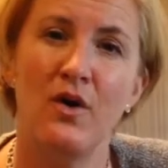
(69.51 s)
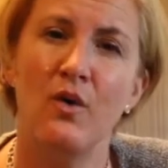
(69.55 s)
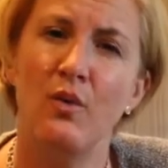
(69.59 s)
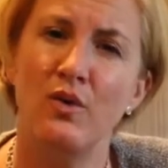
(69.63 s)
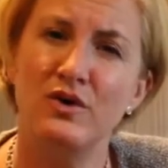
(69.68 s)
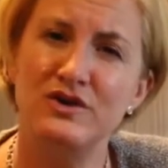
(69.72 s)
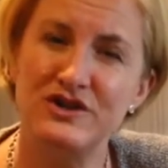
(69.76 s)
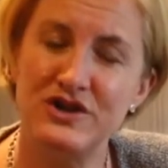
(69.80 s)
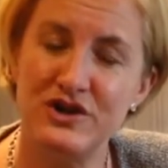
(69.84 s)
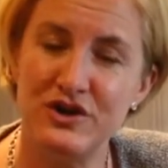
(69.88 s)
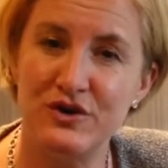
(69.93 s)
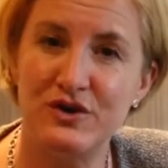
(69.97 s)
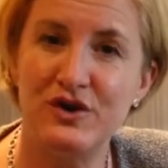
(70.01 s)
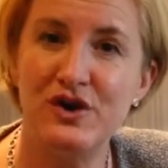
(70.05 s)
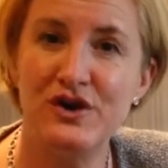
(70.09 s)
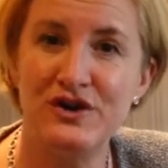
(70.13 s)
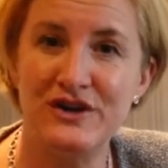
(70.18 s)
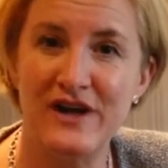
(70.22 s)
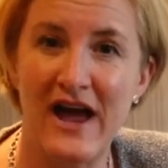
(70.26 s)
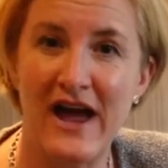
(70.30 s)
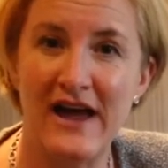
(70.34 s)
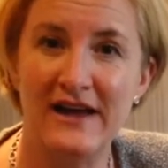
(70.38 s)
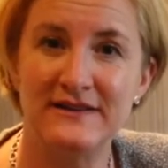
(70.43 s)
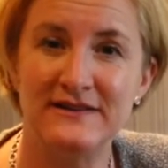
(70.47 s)
what are you good
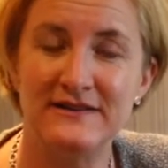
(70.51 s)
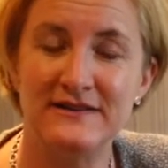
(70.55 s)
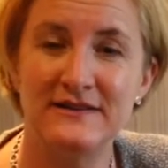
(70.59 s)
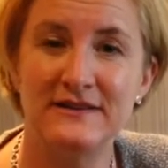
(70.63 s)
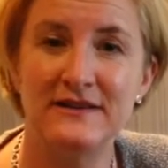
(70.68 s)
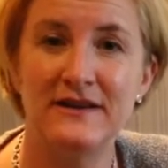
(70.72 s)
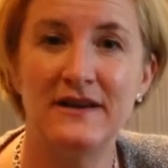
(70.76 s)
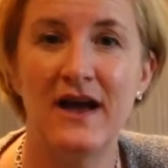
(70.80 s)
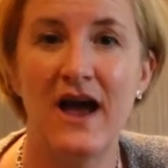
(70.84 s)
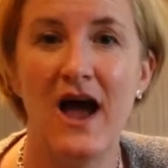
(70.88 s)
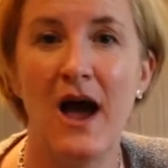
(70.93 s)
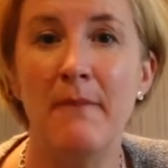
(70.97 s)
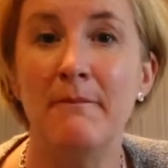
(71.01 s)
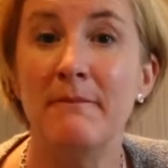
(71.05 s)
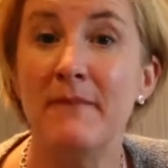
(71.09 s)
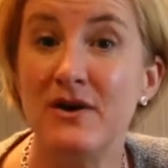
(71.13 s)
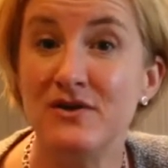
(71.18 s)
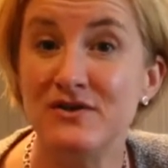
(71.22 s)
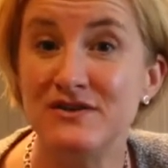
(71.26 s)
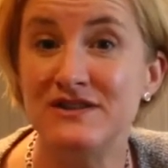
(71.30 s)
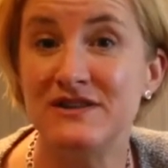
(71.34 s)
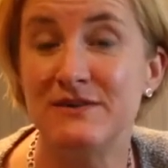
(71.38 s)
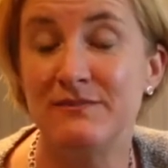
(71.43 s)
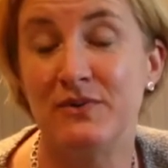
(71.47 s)
at, and
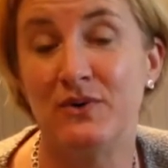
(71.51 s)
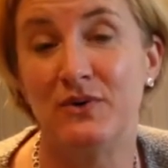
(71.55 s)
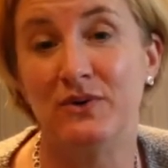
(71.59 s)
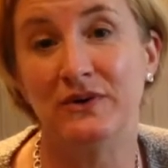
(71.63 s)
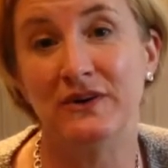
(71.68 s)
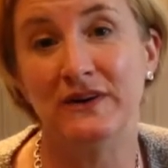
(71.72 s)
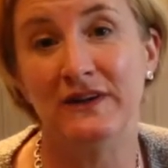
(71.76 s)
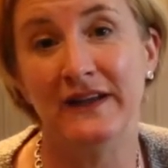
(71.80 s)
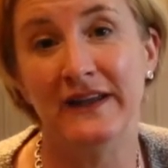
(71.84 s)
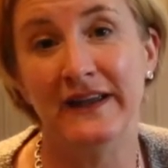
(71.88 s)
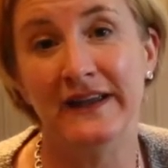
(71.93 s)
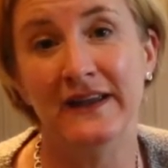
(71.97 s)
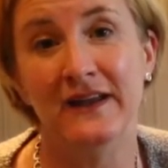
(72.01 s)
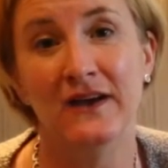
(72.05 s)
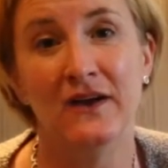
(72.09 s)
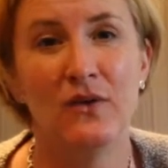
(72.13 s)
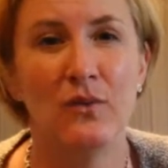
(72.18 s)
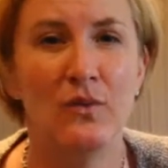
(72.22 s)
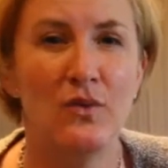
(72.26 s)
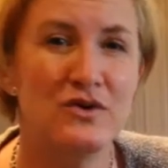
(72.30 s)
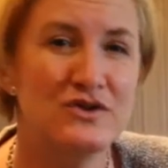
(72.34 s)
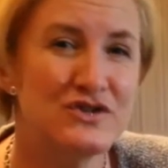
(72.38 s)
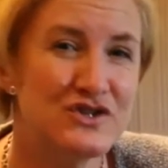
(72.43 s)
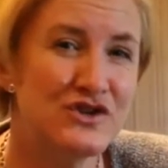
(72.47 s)
most importantly,
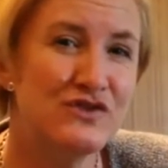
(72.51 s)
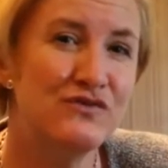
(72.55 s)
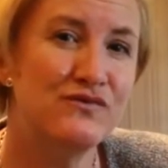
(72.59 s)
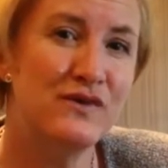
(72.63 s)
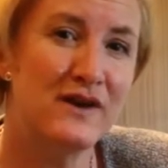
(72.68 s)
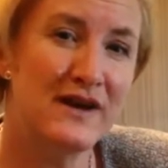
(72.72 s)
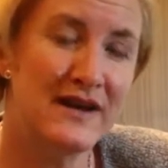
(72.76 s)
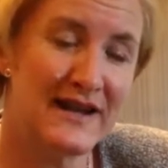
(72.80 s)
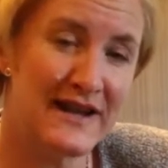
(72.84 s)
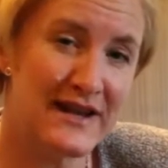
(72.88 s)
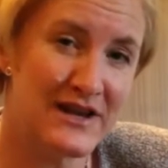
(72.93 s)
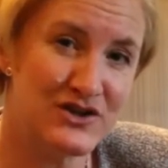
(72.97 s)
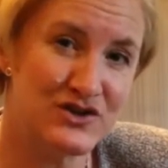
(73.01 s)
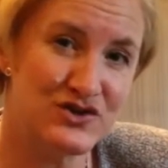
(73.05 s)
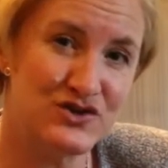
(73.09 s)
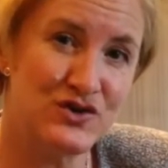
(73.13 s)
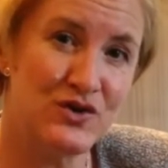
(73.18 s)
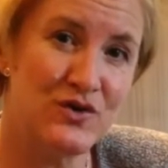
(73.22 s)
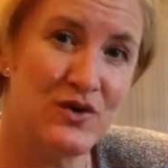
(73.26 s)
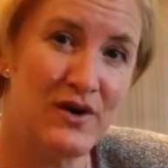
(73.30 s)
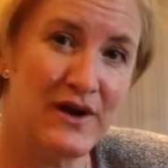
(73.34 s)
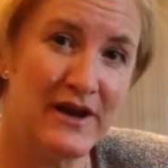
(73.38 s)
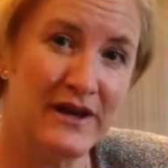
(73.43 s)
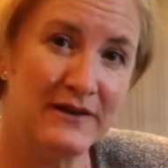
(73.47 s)
what do you really
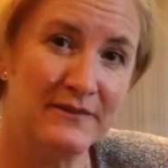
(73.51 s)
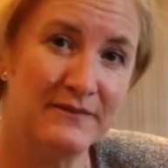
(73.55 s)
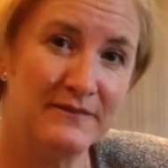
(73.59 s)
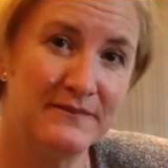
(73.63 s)
enjoy?